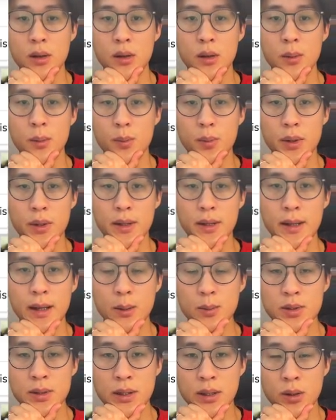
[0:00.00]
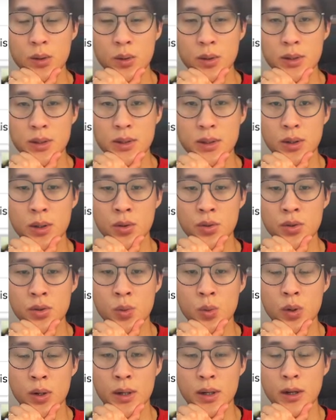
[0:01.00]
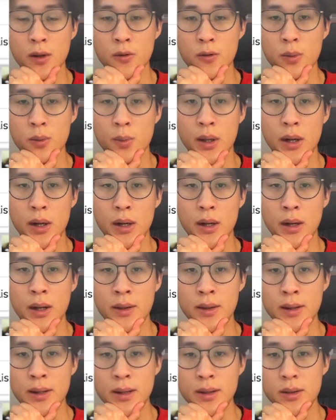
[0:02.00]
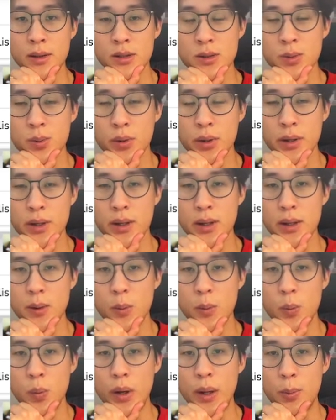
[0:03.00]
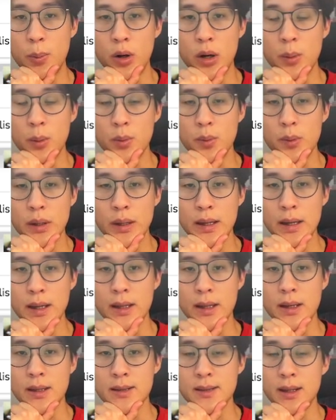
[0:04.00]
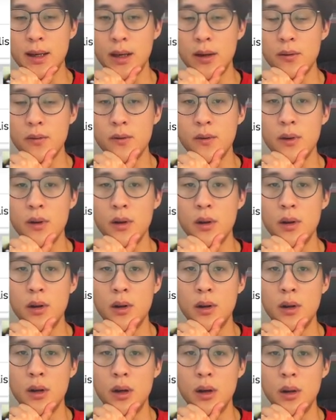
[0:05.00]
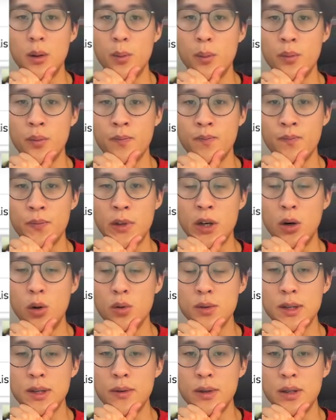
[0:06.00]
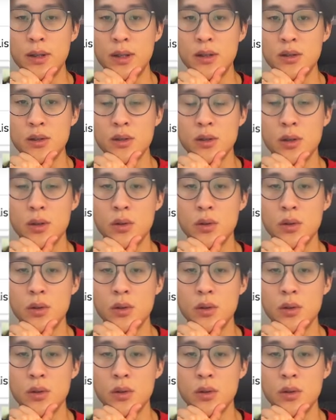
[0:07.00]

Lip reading: But the game sequence also worked out for black. I think at this point, white probably cannot save the O17 stone.